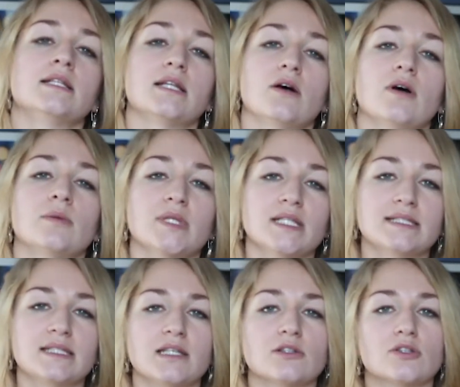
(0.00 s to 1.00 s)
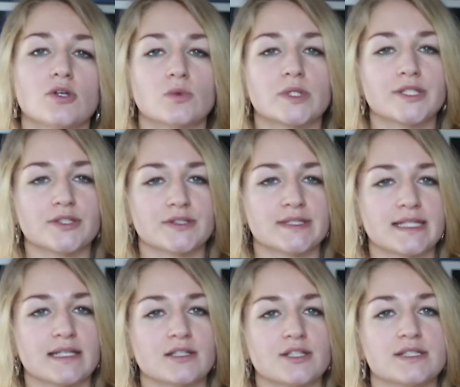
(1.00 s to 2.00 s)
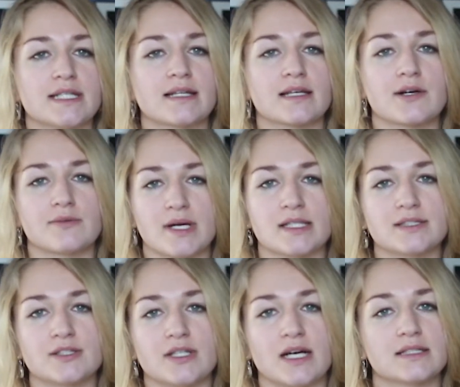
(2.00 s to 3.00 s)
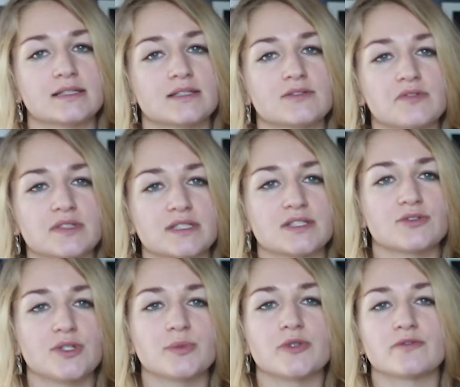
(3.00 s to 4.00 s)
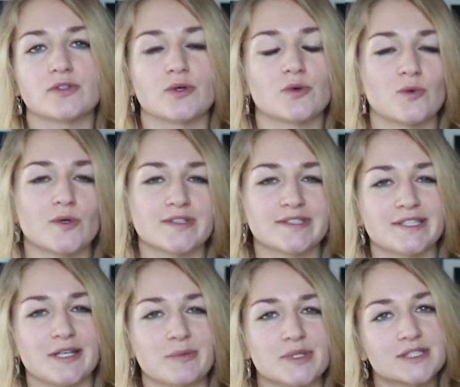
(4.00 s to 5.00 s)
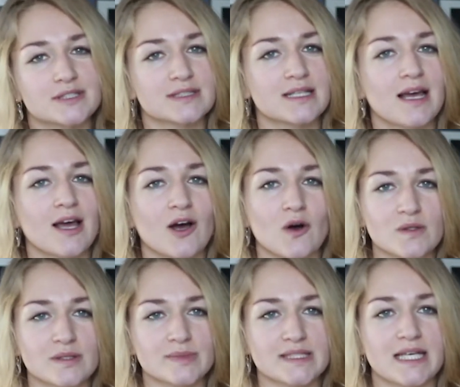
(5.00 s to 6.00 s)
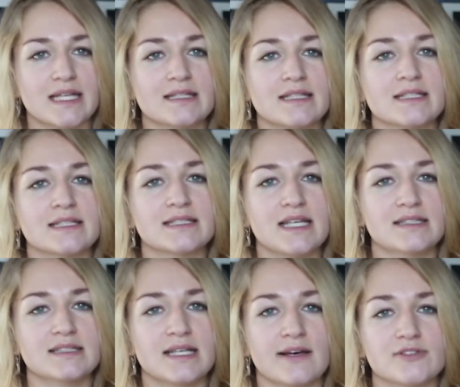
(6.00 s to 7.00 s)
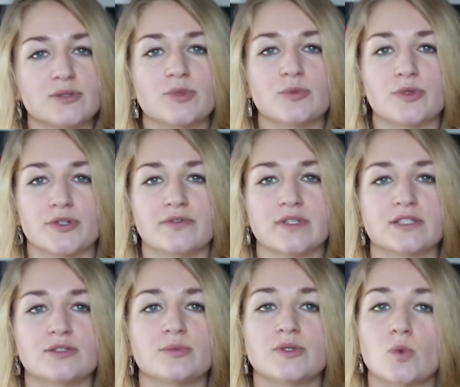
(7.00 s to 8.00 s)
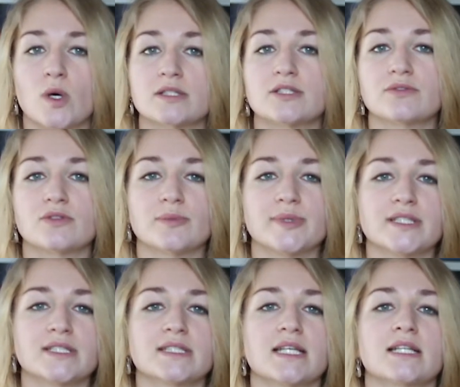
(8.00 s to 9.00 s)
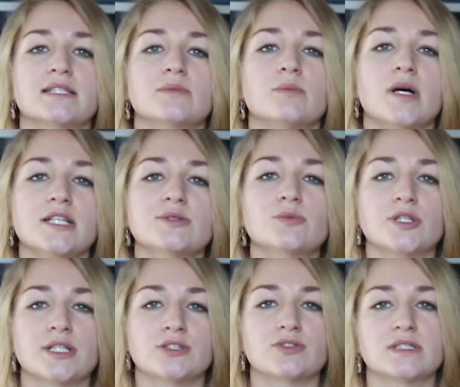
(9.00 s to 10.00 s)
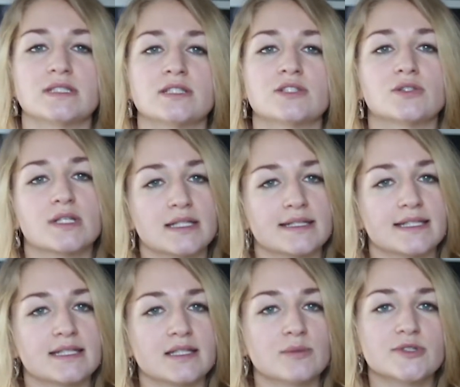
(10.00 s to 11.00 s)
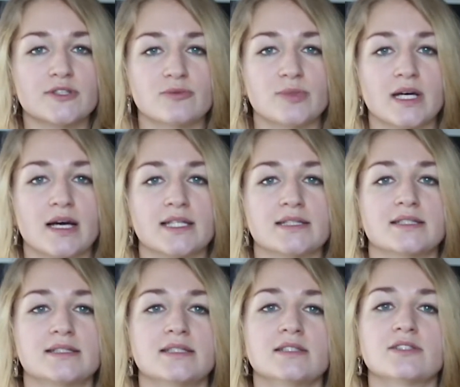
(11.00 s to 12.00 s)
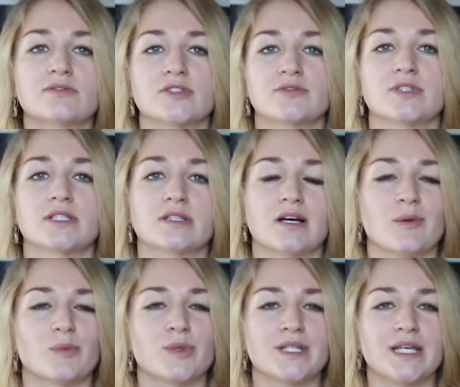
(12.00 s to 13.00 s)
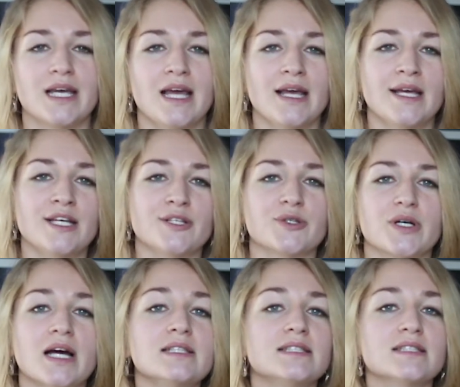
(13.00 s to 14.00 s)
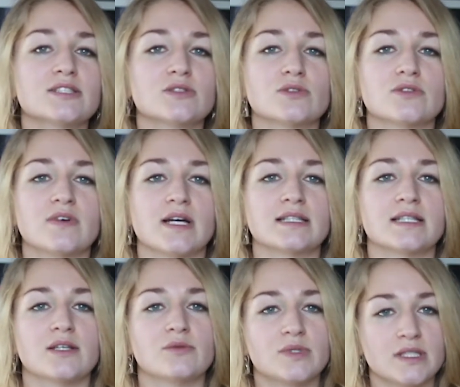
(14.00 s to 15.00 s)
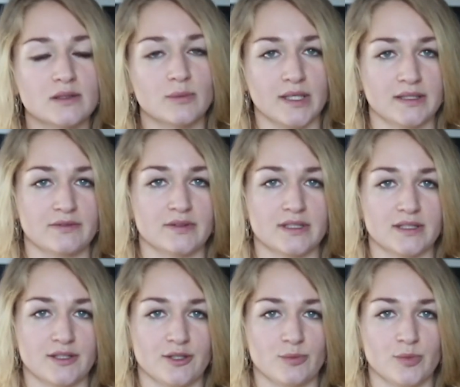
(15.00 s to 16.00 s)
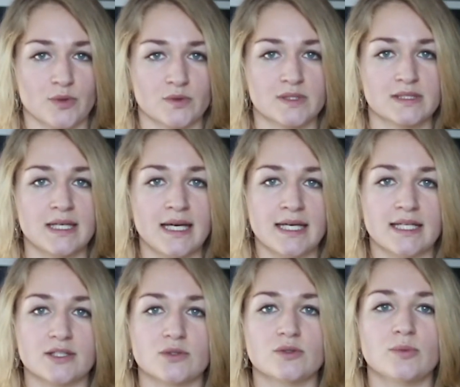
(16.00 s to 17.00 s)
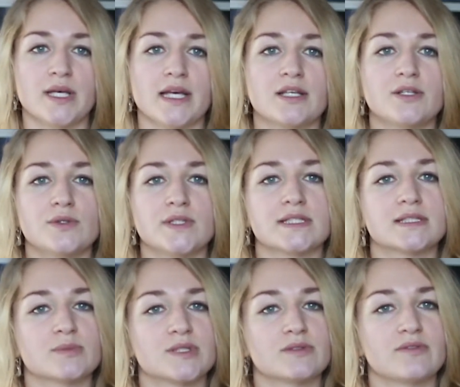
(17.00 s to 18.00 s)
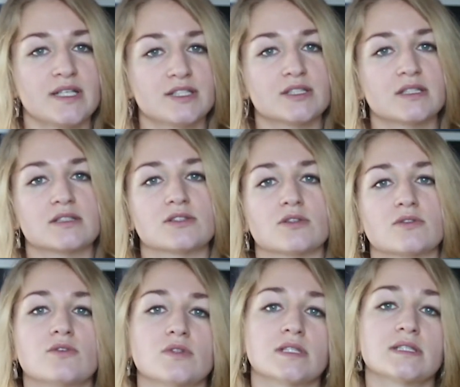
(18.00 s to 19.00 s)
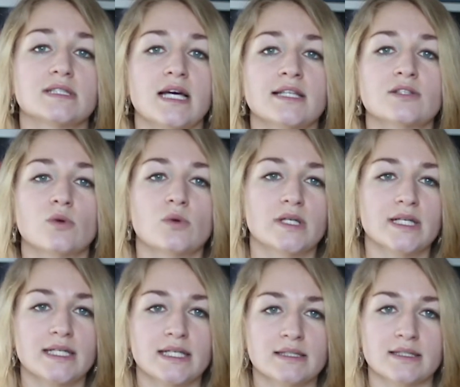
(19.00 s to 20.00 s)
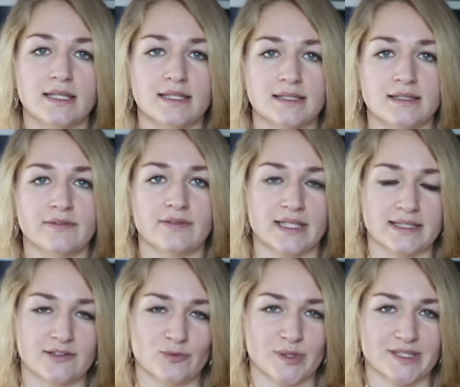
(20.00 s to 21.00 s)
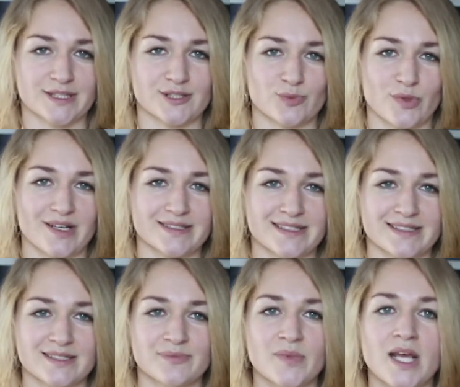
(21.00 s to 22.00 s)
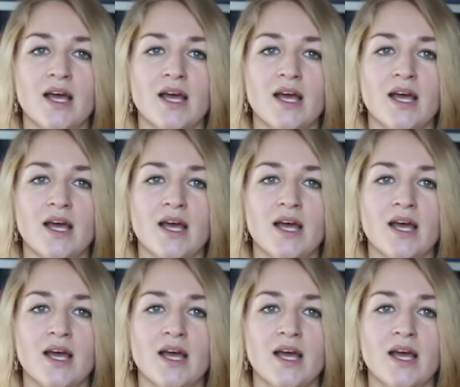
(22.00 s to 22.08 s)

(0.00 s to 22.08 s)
Now, I'm not saying lower your standards and harass your audience with a stream of low-quality images. All I'm saying that it doesn't have to be perfect to be wonderful, because it is much more interesting to get a glimpse of behind the scenes of a real company. Your audience could find a real benefit in your posts. It could be a curious observation, a thoughtful insight, or a hint at an effective business process.